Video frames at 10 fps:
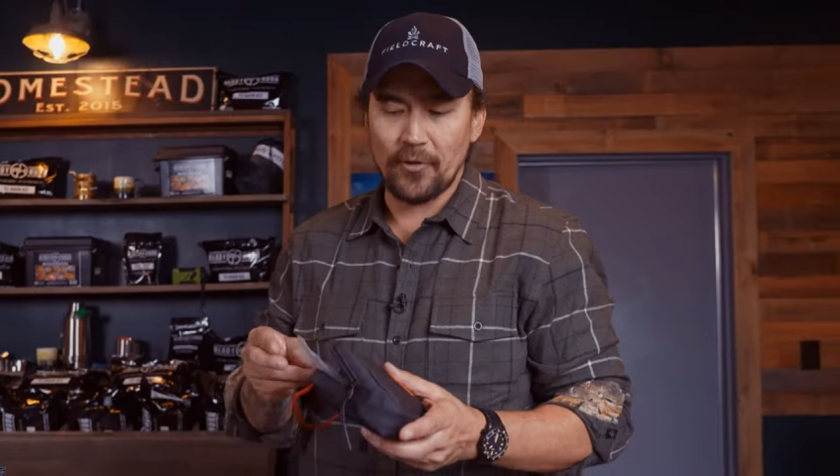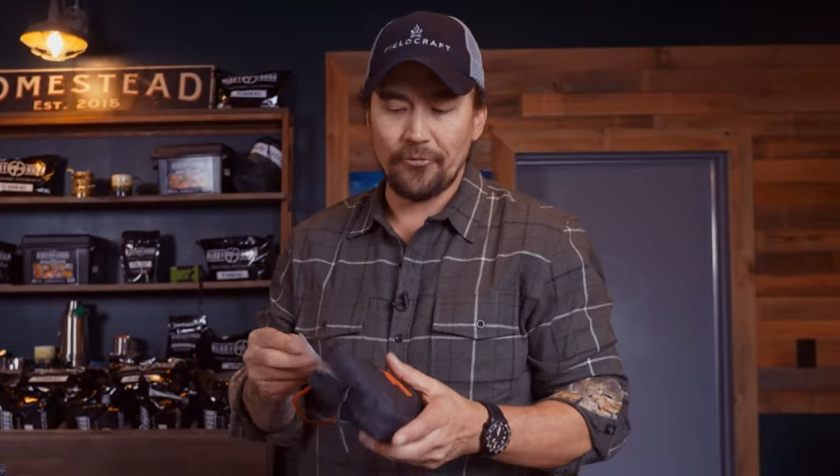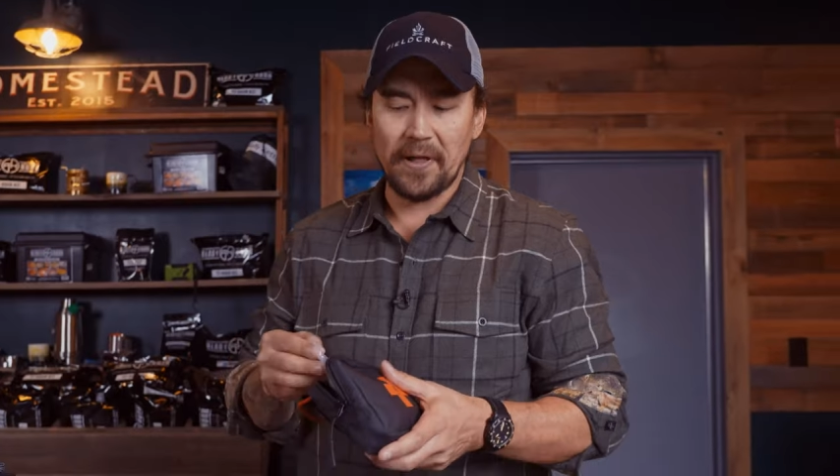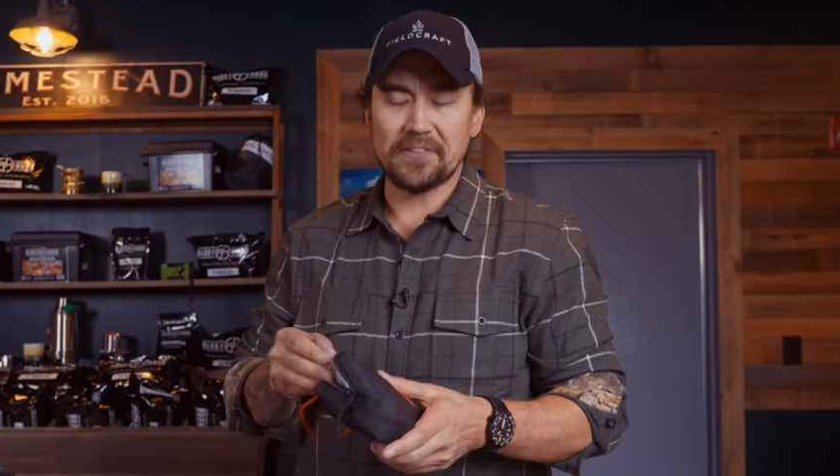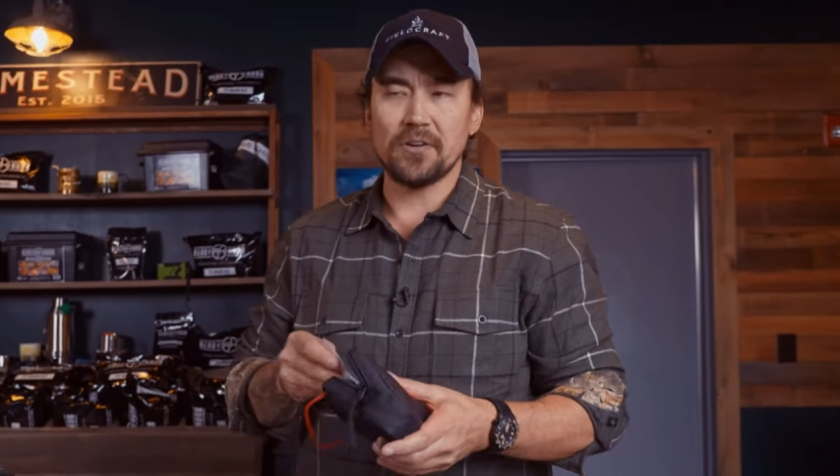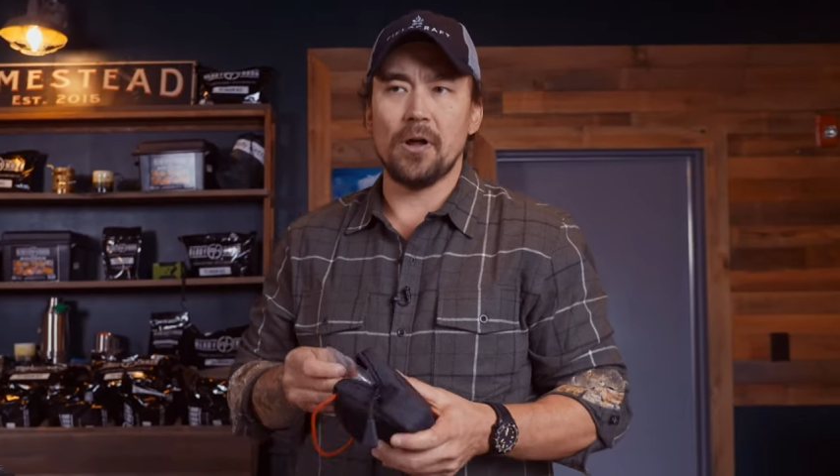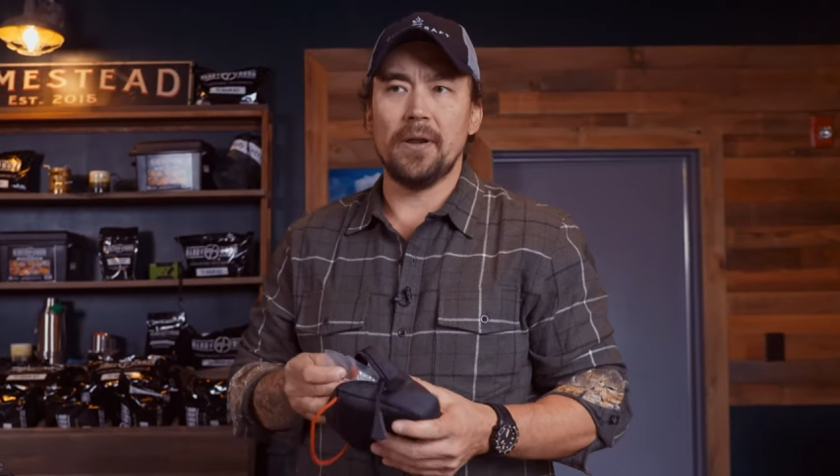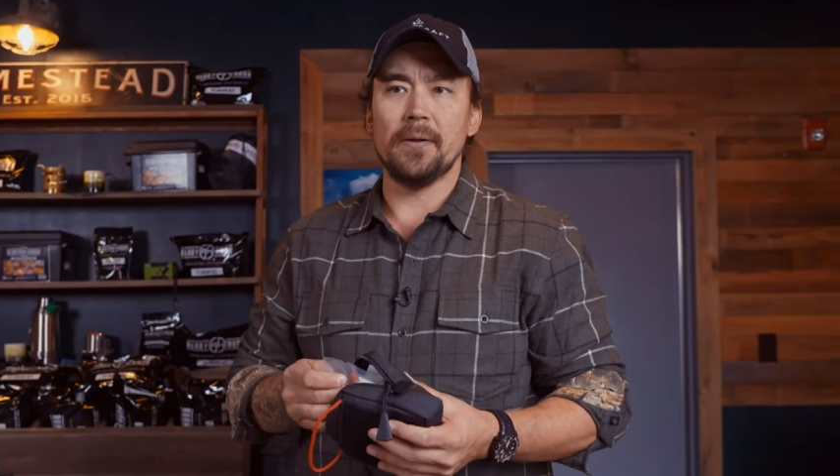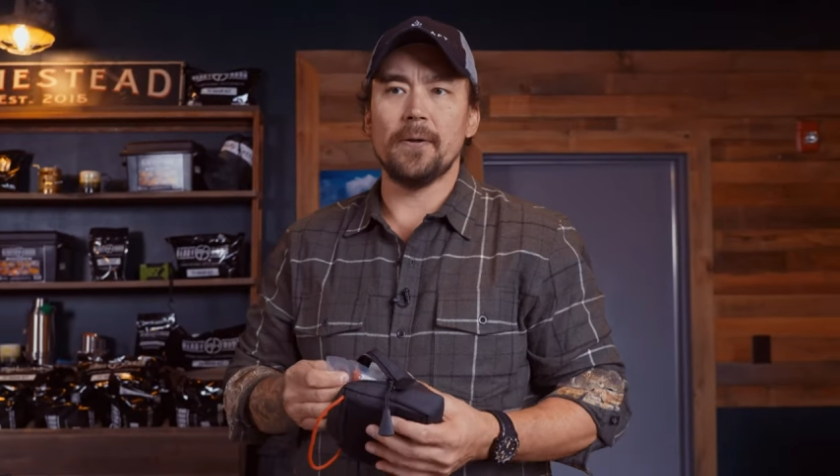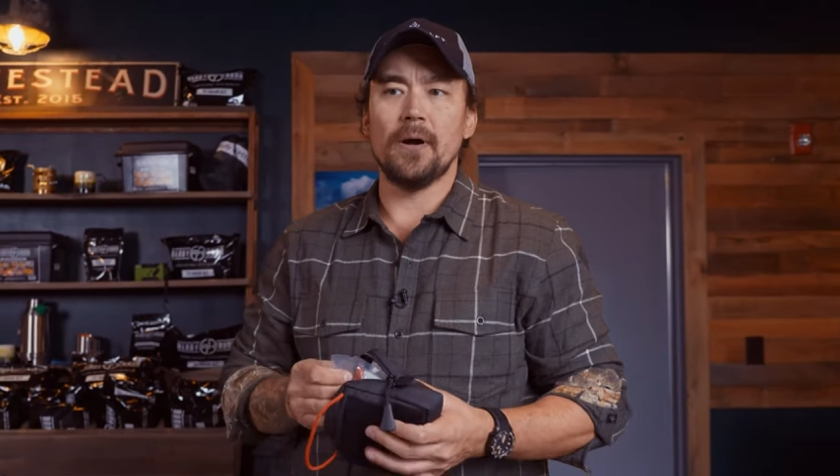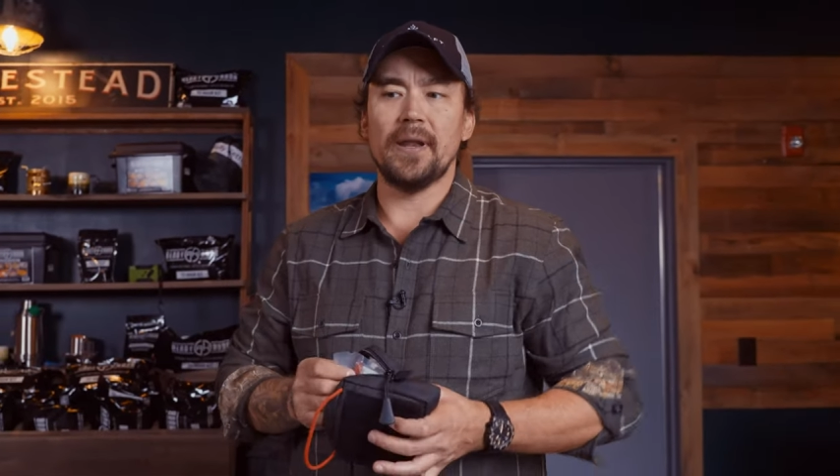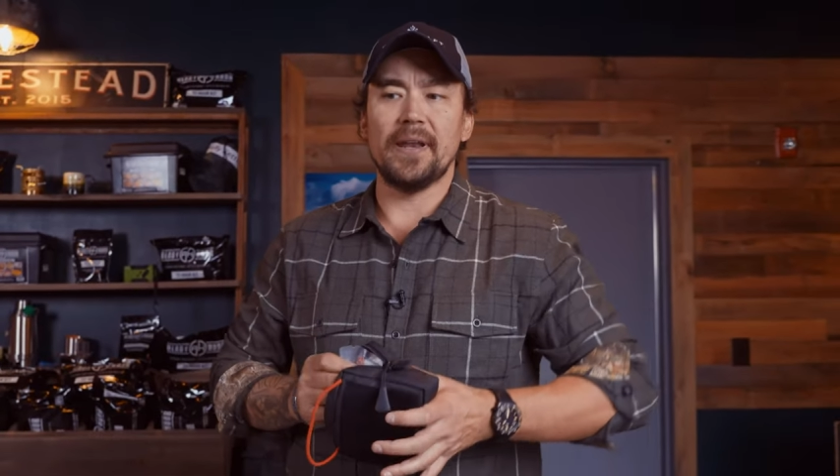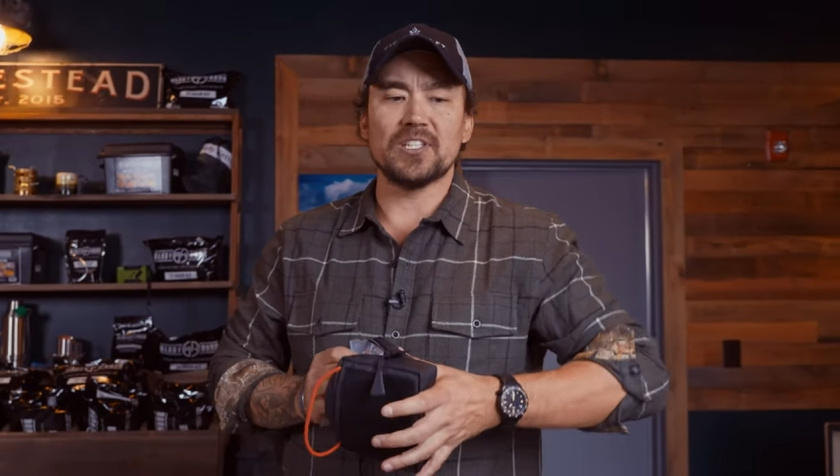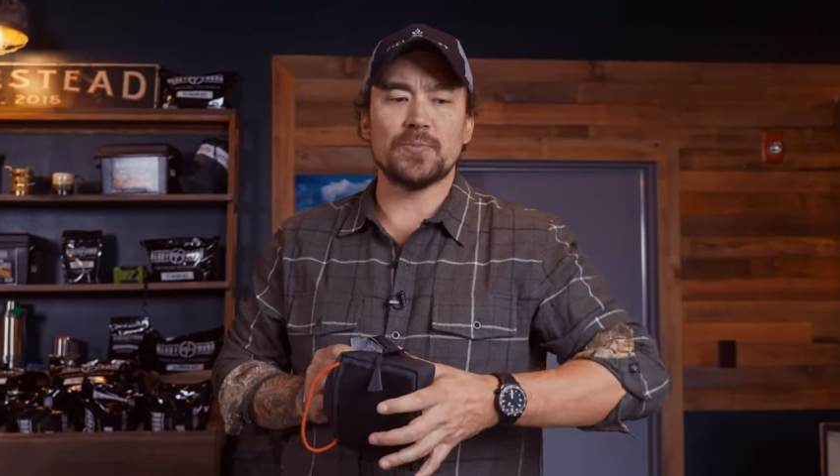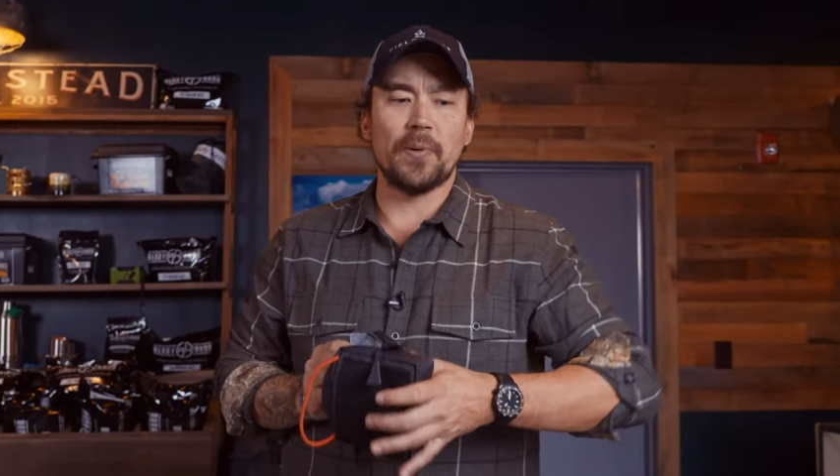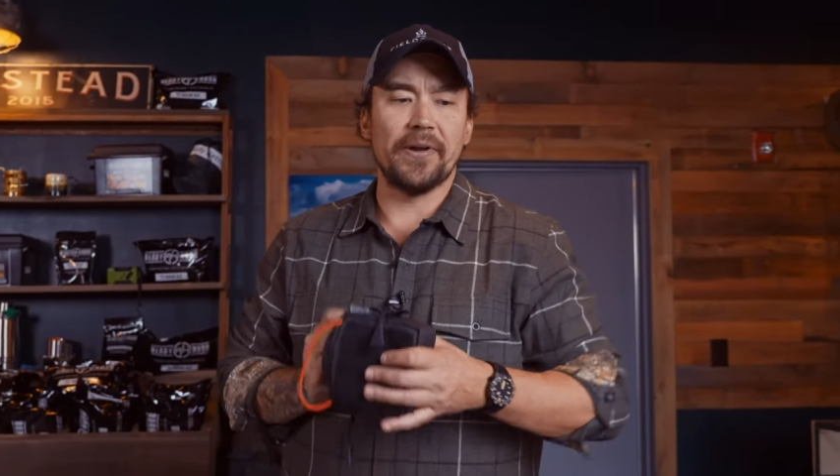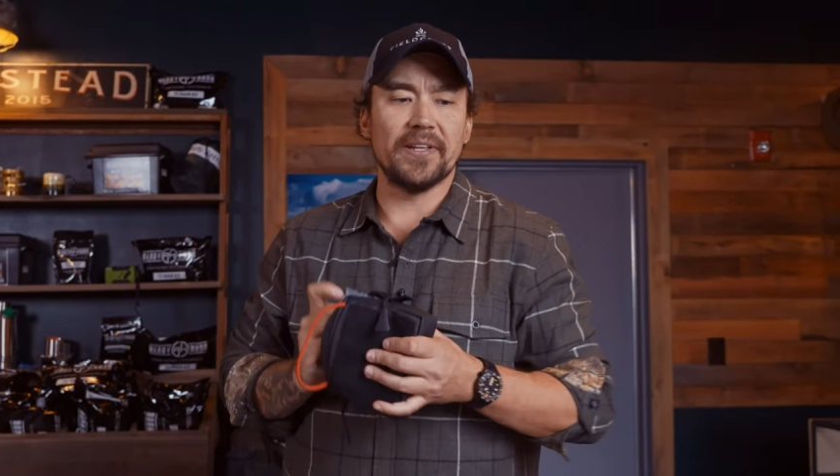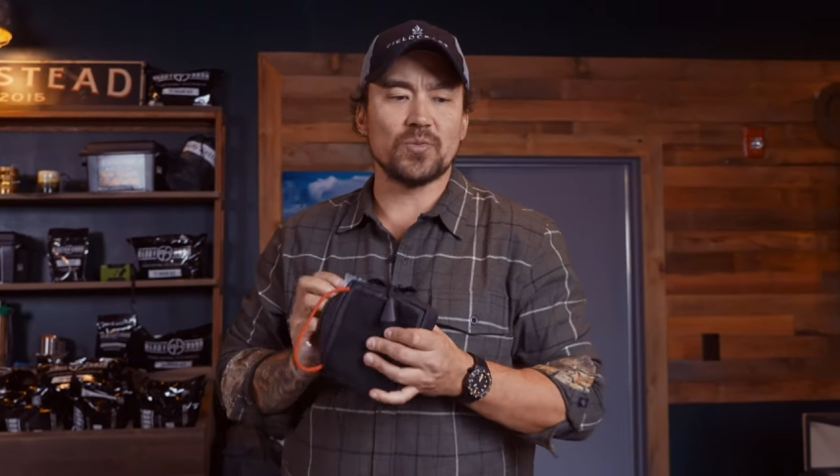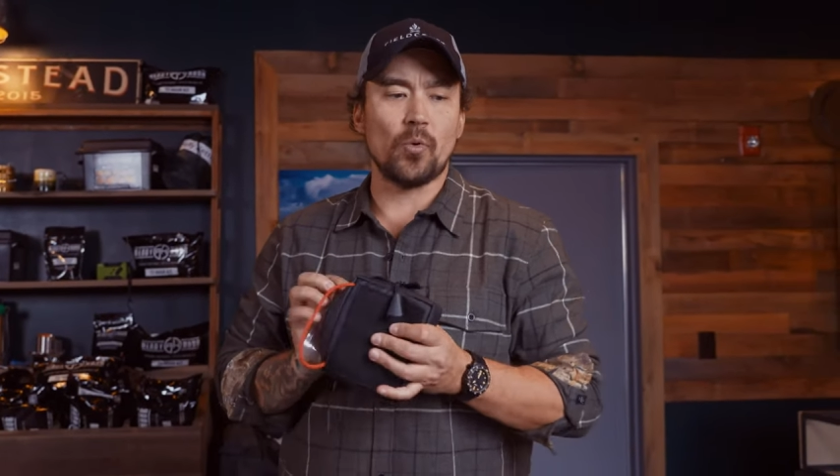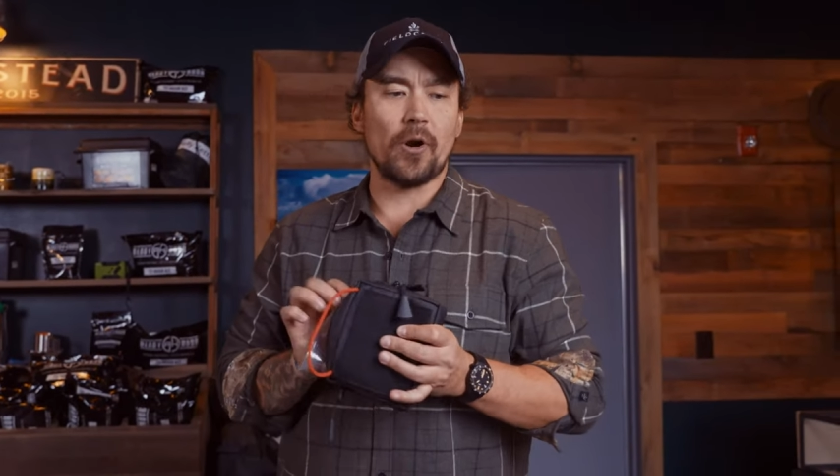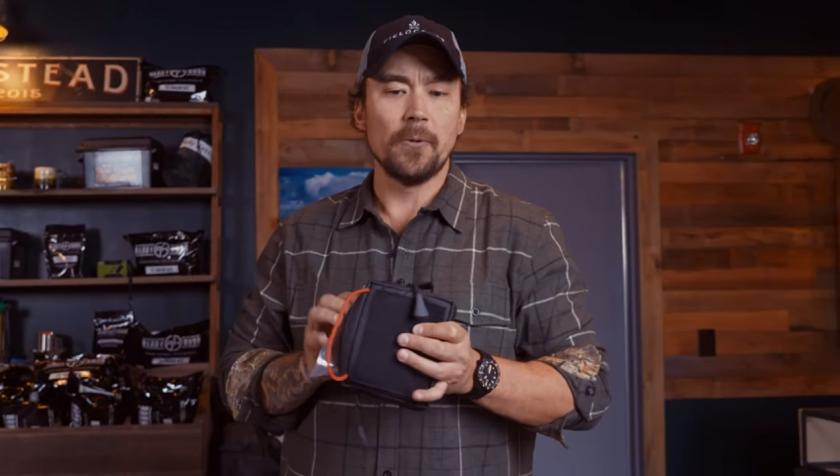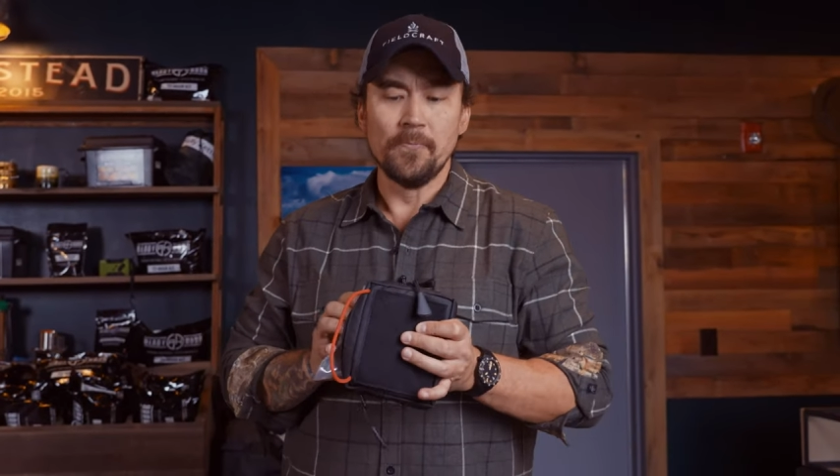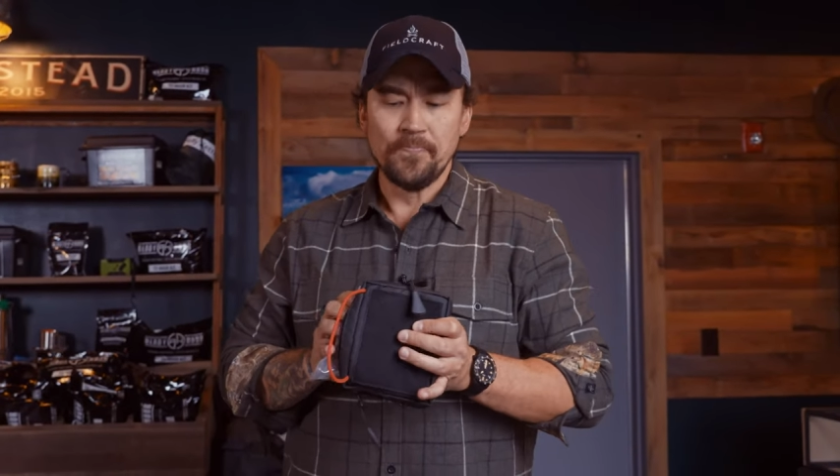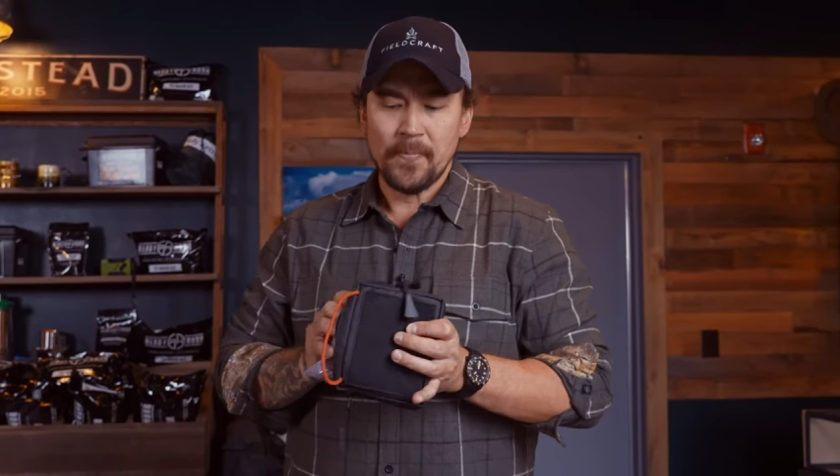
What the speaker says: reflect on an experience where